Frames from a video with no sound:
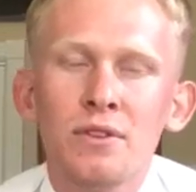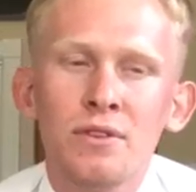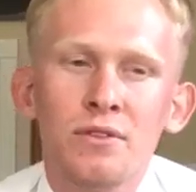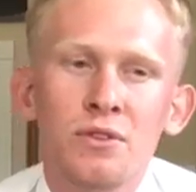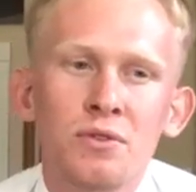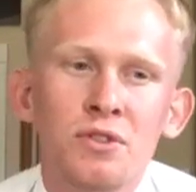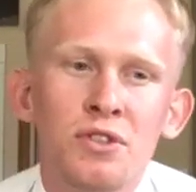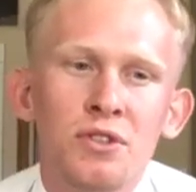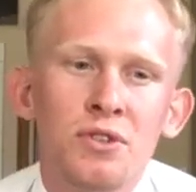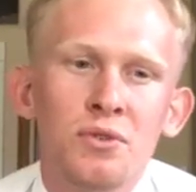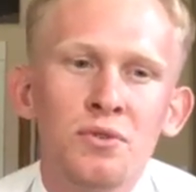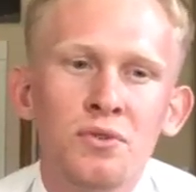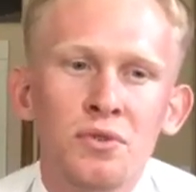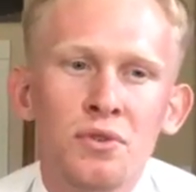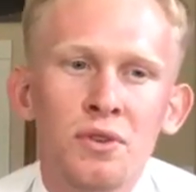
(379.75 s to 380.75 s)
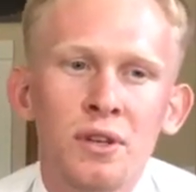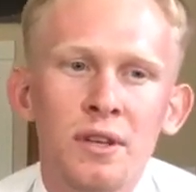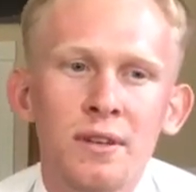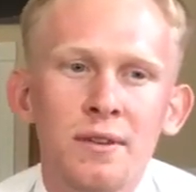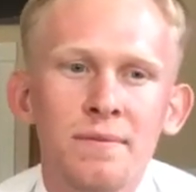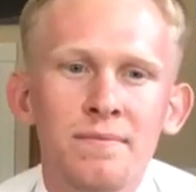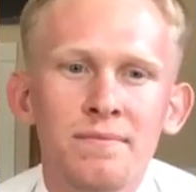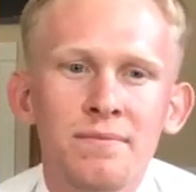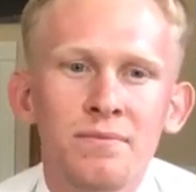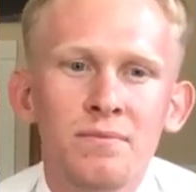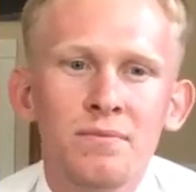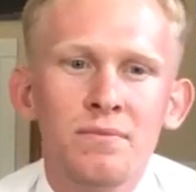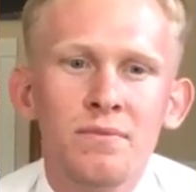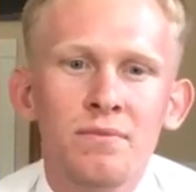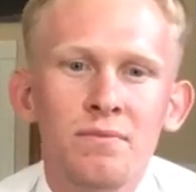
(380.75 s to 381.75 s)
It's usually
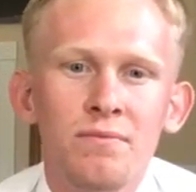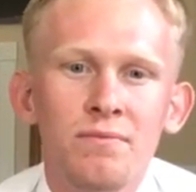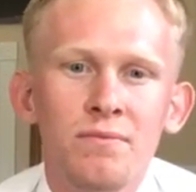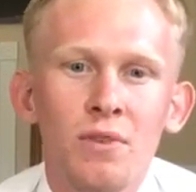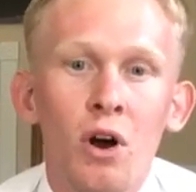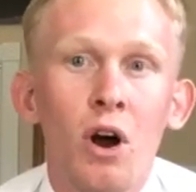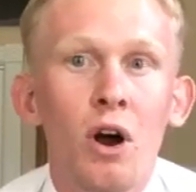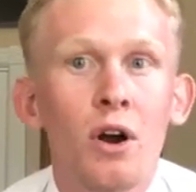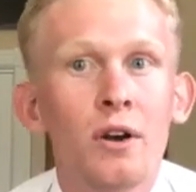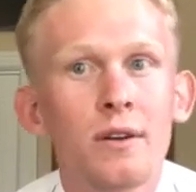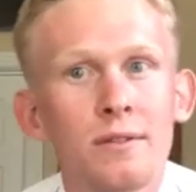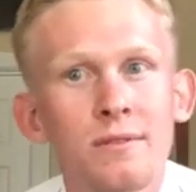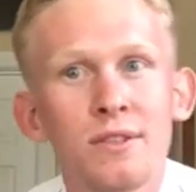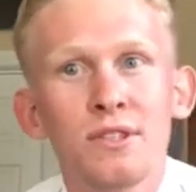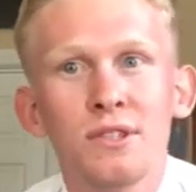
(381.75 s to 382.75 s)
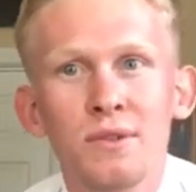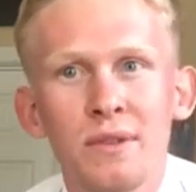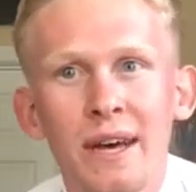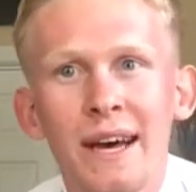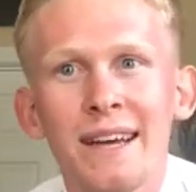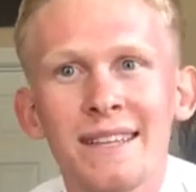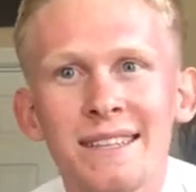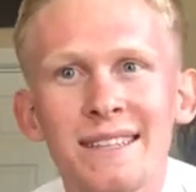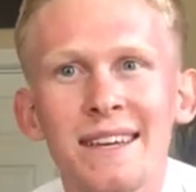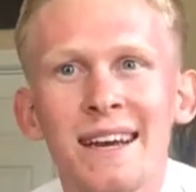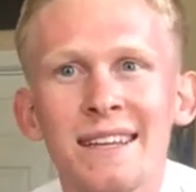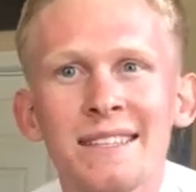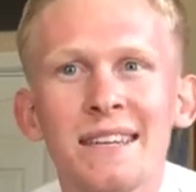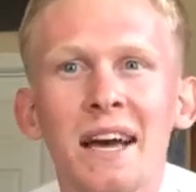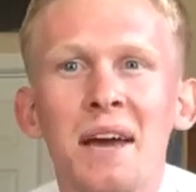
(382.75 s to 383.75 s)
hard to do that
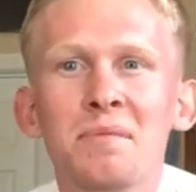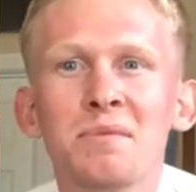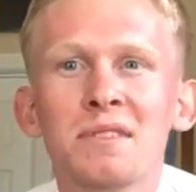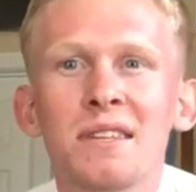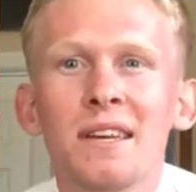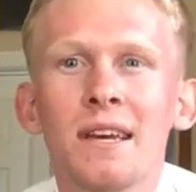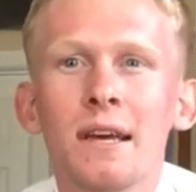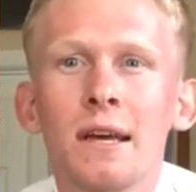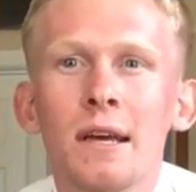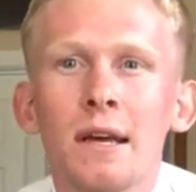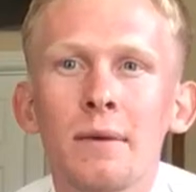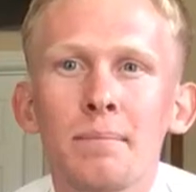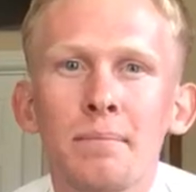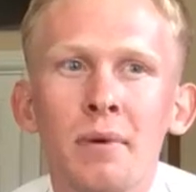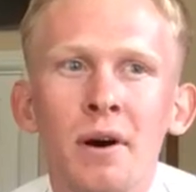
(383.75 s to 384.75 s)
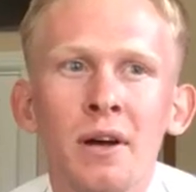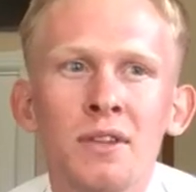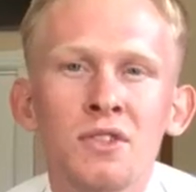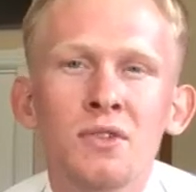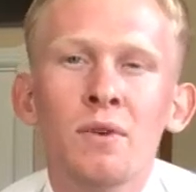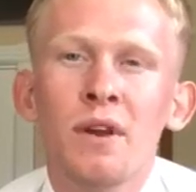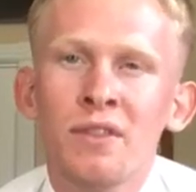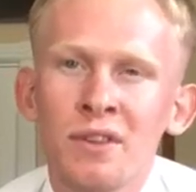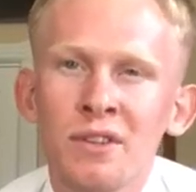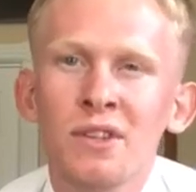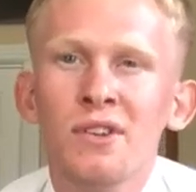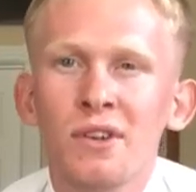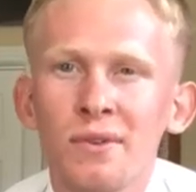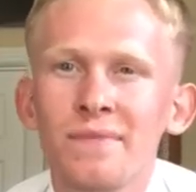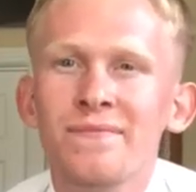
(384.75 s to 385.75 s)
at times, but it's the right thing to
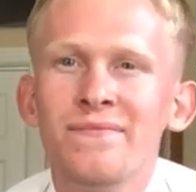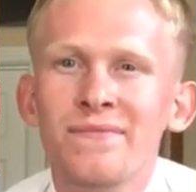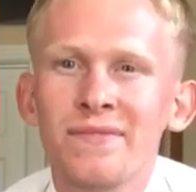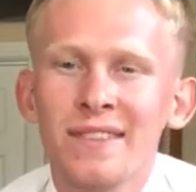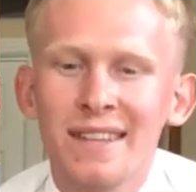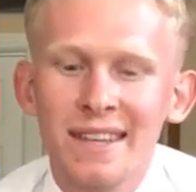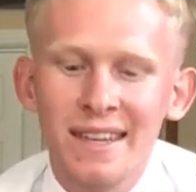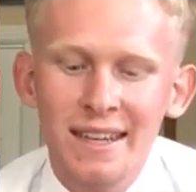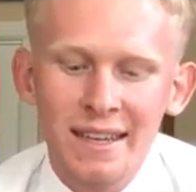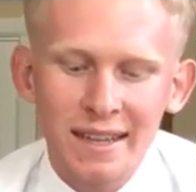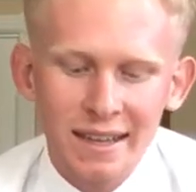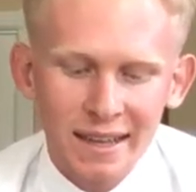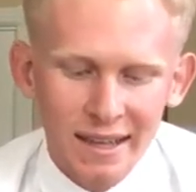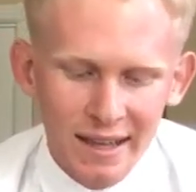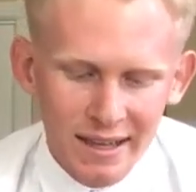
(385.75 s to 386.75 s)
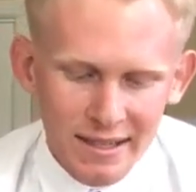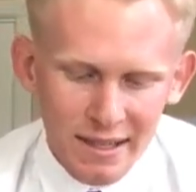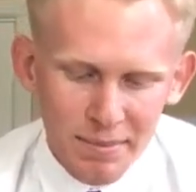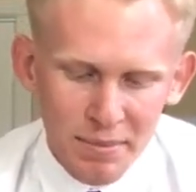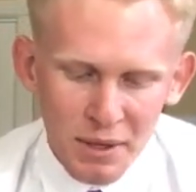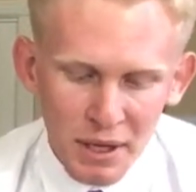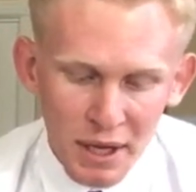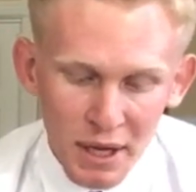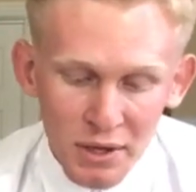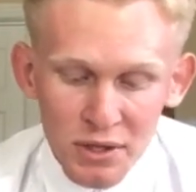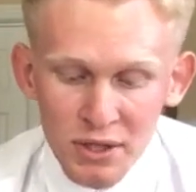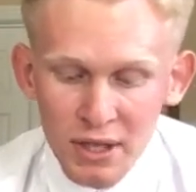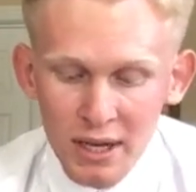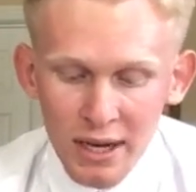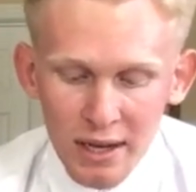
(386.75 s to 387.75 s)
do. Something else
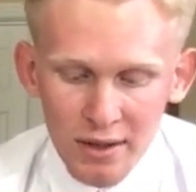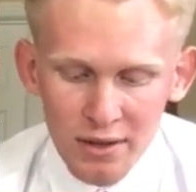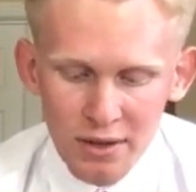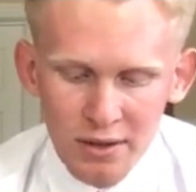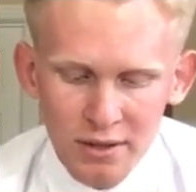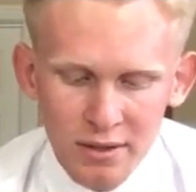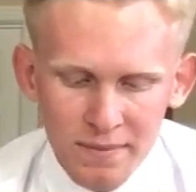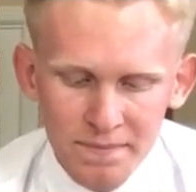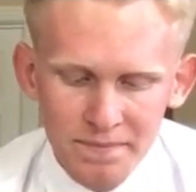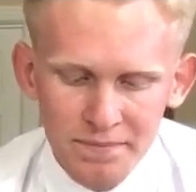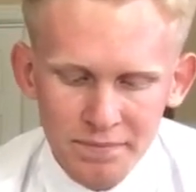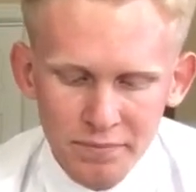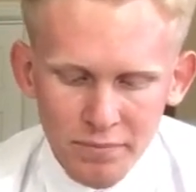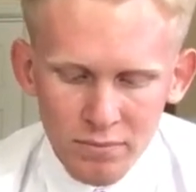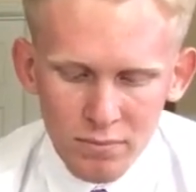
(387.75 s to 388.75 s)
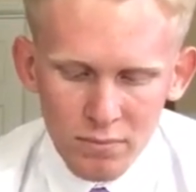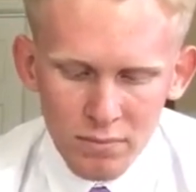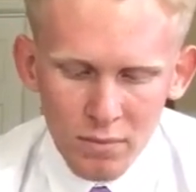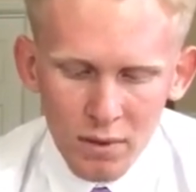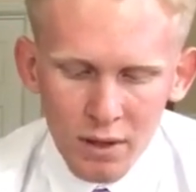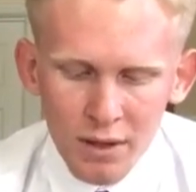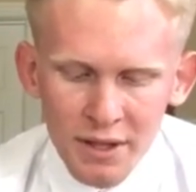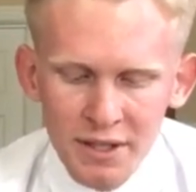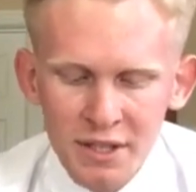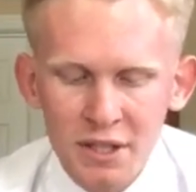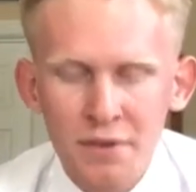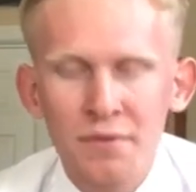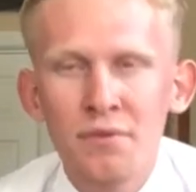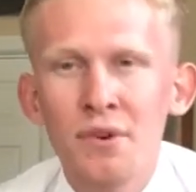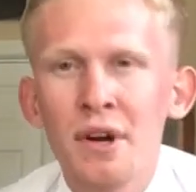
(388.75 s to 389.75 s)
that I learned, this is a
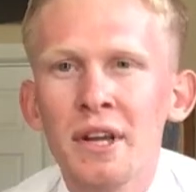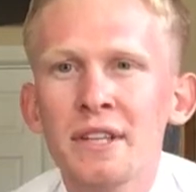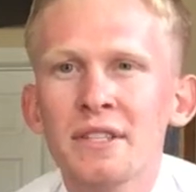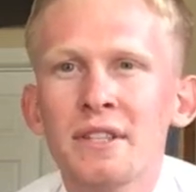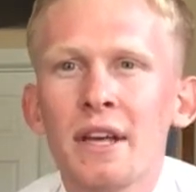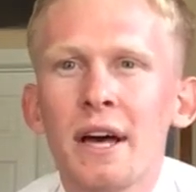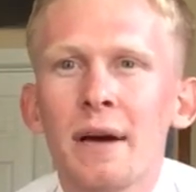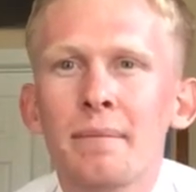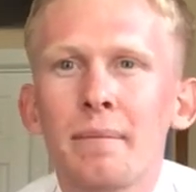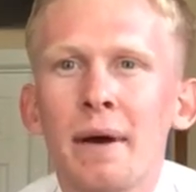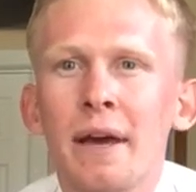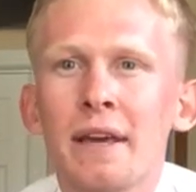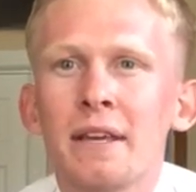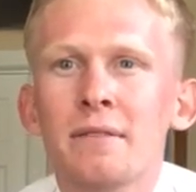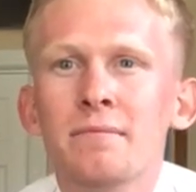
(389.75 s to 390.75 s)
phrase that my